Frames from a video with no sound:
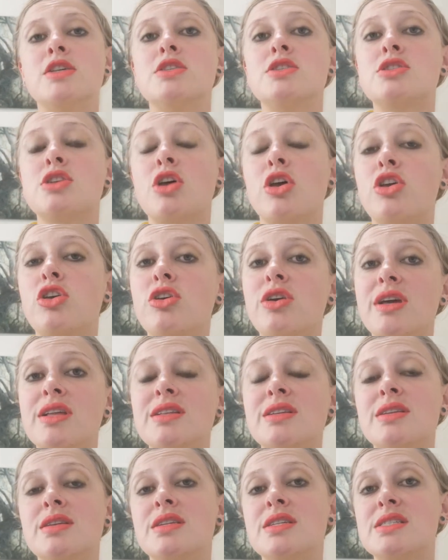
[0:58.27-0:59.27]
So you
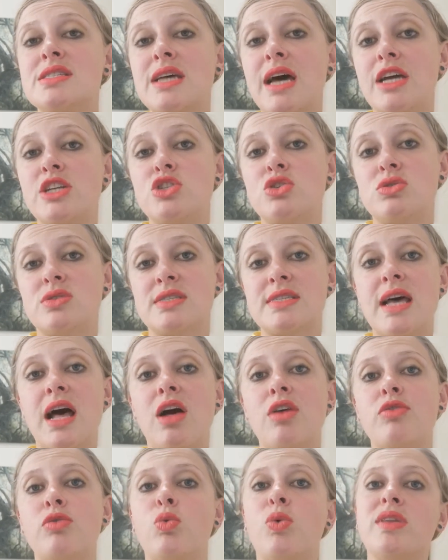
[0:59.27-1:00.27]
can decide
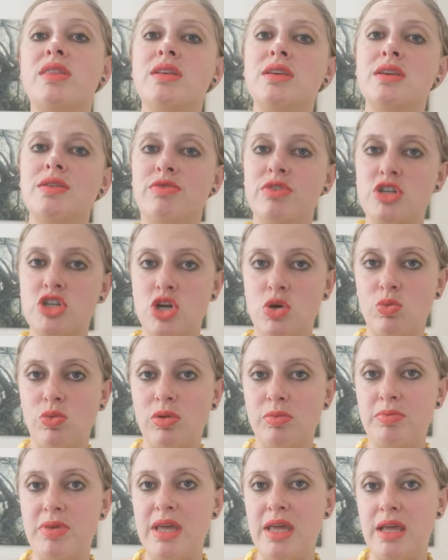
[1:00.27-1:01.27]
yourself what the division
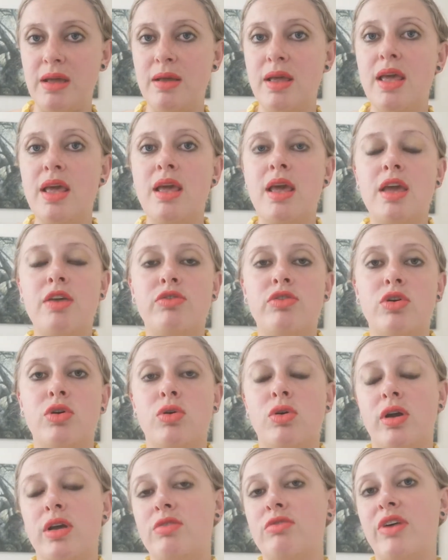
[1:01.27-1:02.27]
will be. If
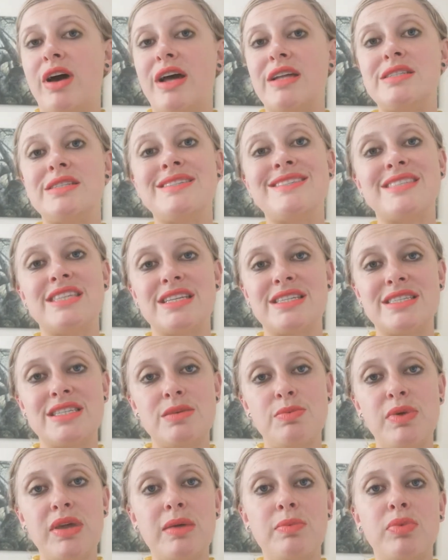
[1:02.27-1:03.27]
you're inviting
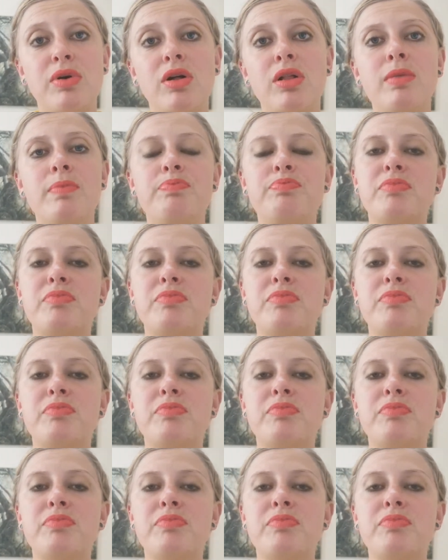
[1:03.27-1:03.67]
60 people,